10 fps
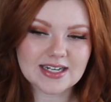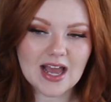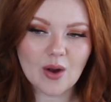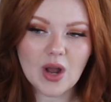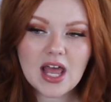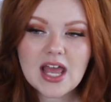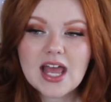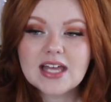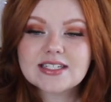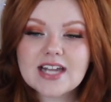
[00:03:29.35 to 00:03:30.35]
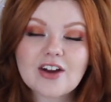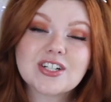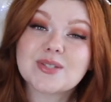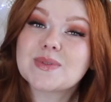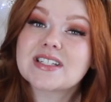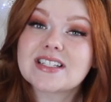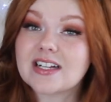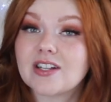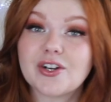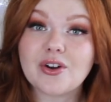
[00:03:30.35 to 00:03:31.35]
Now, Terrace was
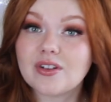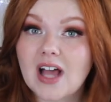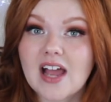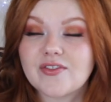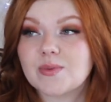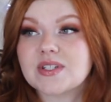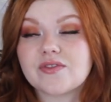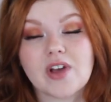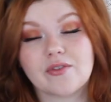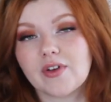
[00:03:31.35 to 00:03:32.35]
still in her life and was a